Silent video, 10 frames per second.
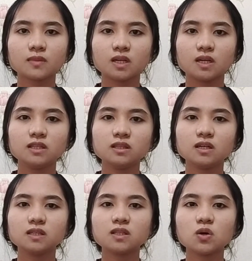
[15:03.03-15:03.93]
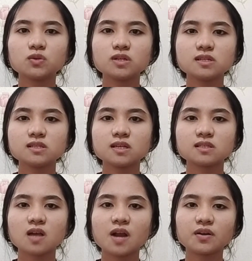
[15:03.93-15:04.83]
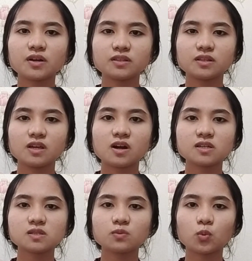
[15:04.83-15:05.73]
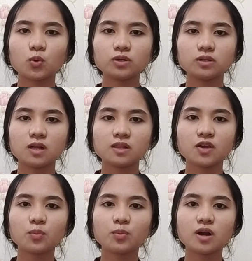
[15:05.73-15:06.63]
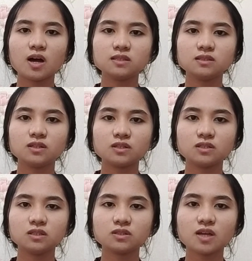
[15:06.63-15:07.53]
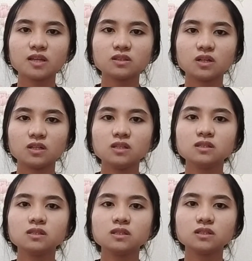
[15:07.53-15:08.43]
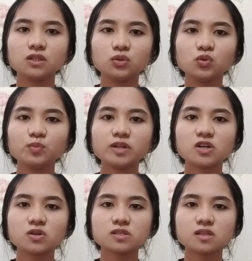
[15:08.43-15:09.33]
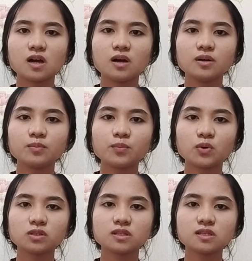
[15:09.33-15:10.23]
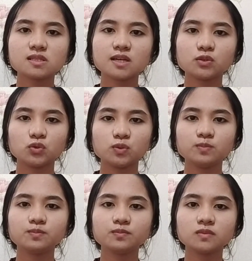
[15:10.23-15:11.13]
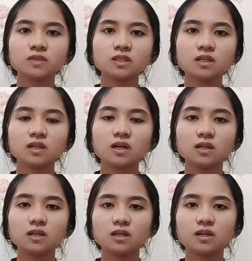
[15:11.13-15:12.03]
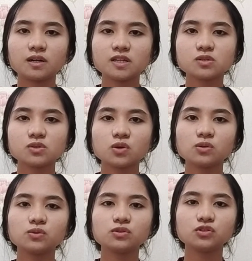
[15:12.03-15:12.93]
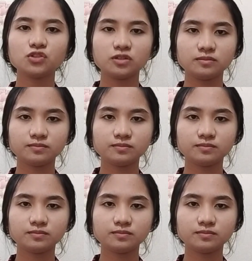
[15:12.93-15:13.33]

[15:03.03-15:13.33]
In the 1600, Descartes wrote algebra under the title De Numerosa Protestatum Resolution.